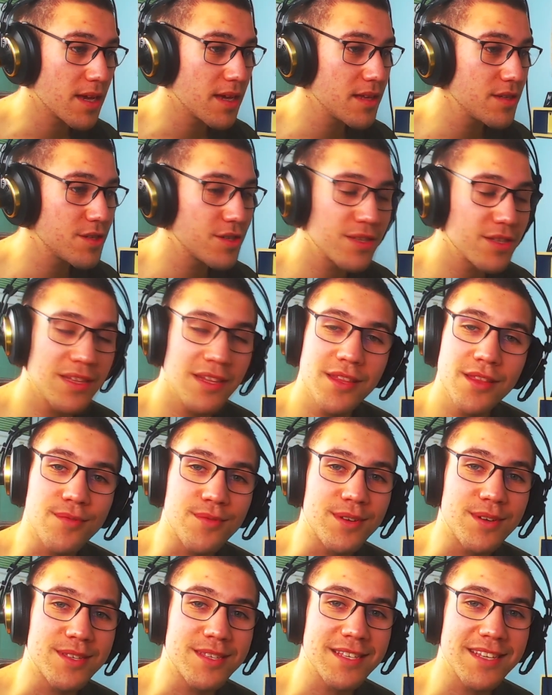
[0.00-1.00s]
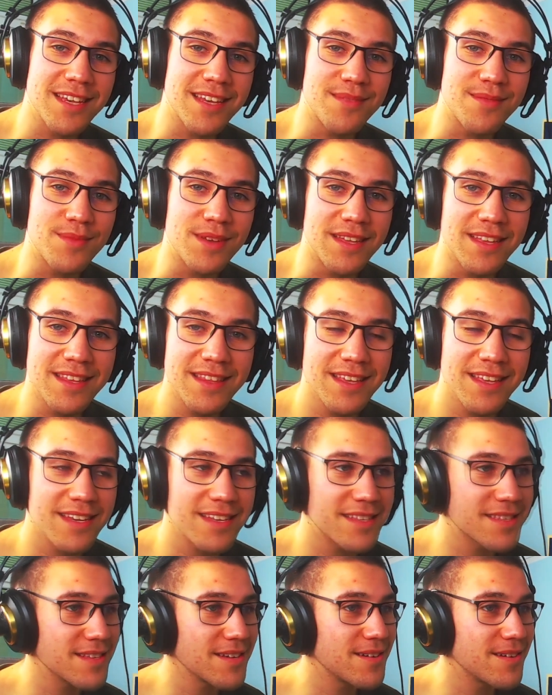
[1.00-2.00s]
And she did it once again, man. And
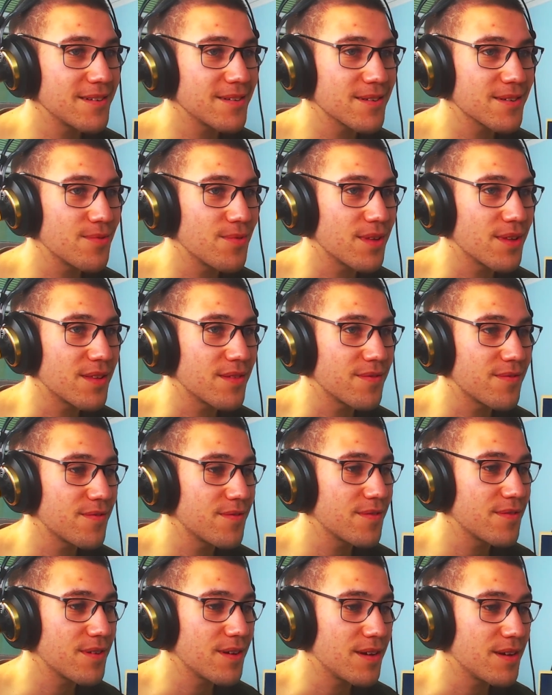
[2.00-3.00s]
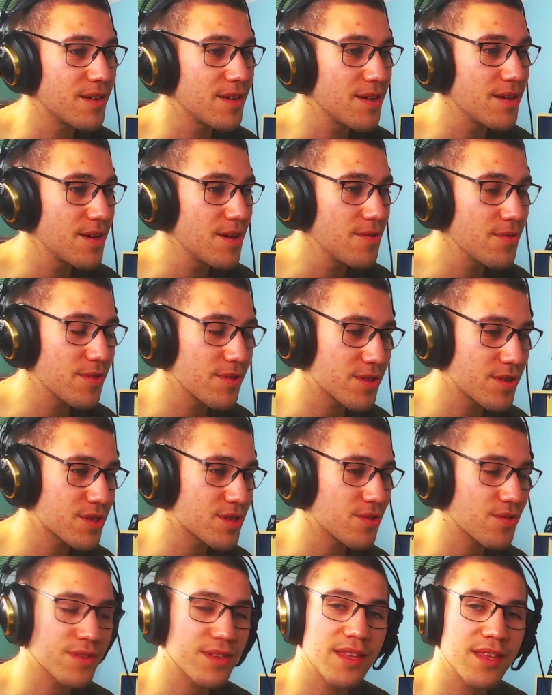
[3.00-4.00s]
they sung one of the
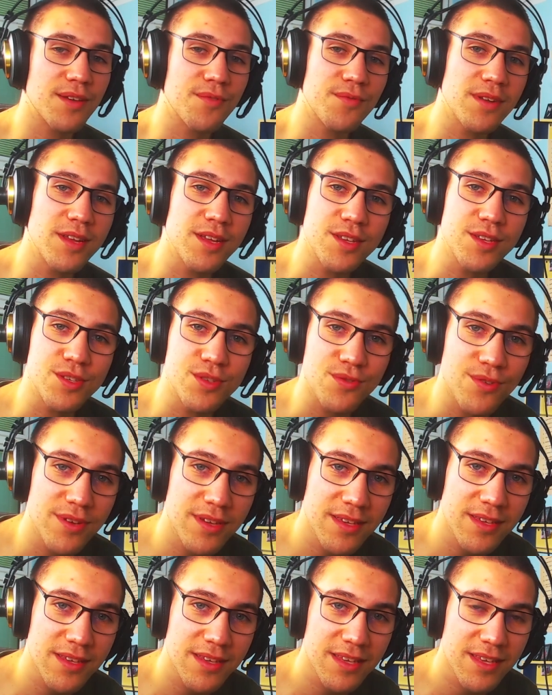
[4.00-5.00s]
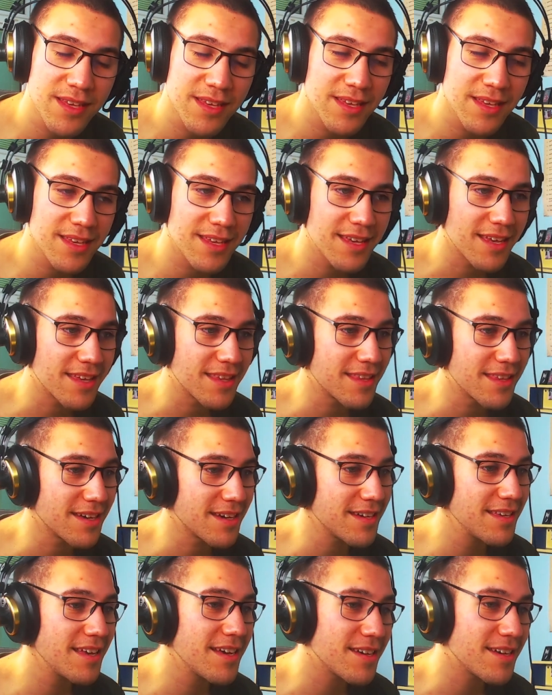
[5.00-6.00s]
songs that I really enjoy. And
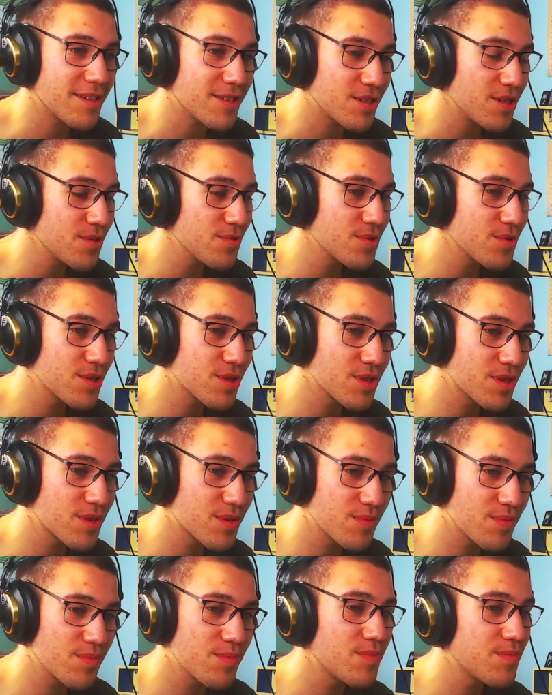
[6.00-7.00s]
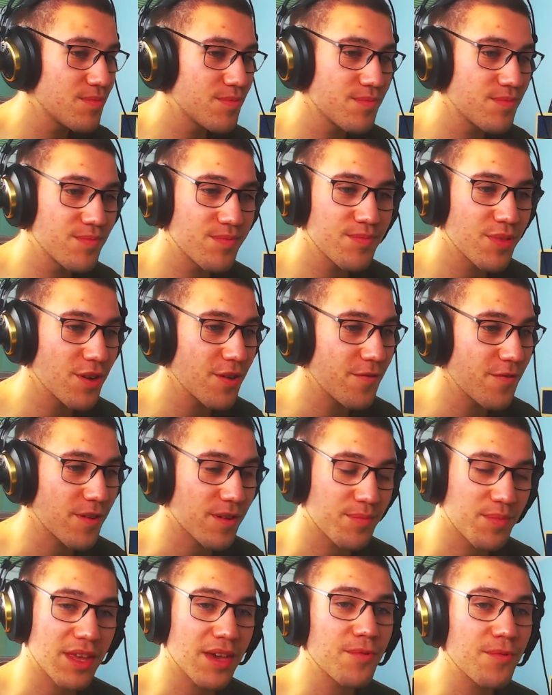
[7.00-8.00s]
yeah, it was just
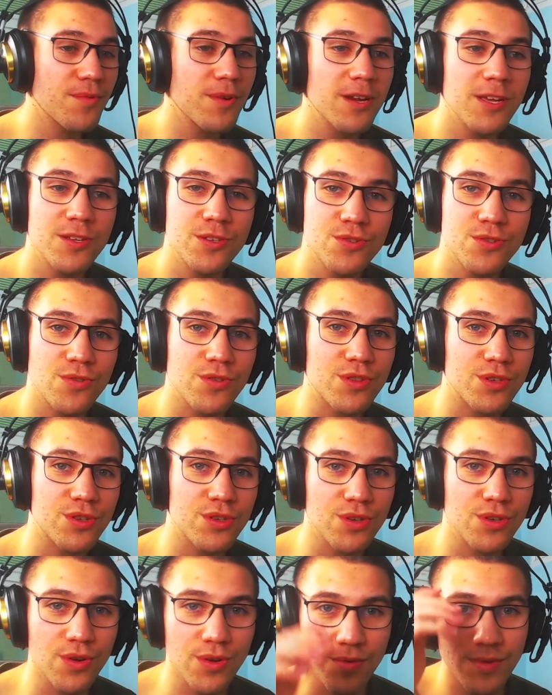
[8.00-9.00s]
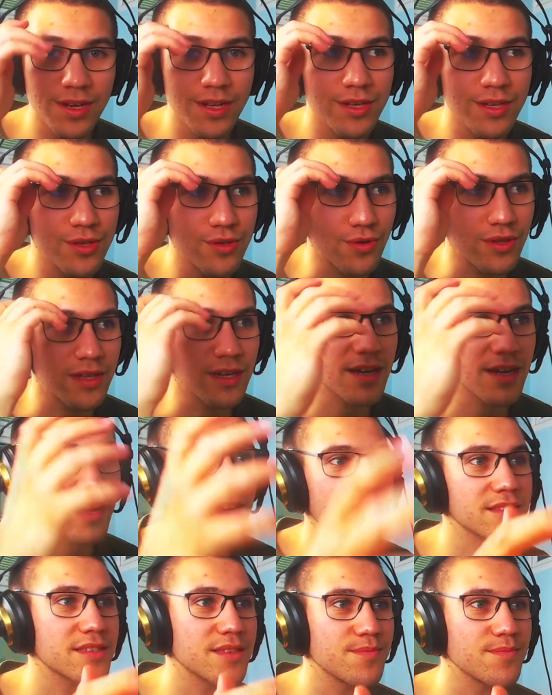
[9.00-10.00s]
perfect. But I really enjoyed the show. I really enjoyed the
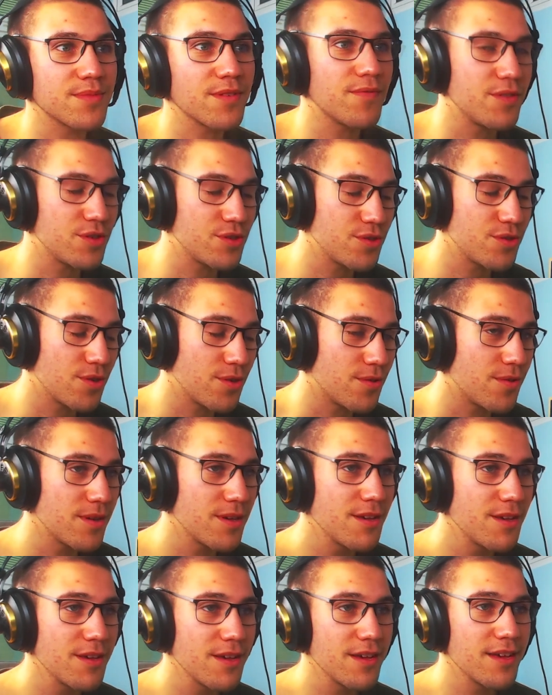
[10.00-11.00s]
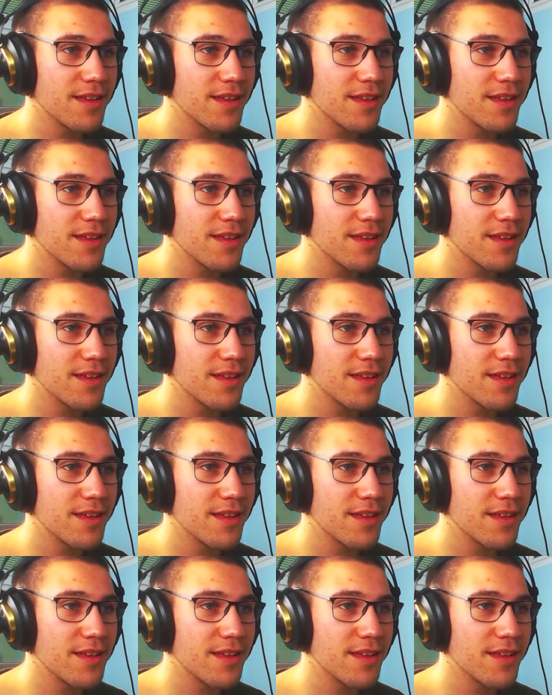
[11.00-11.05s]
concept of the show.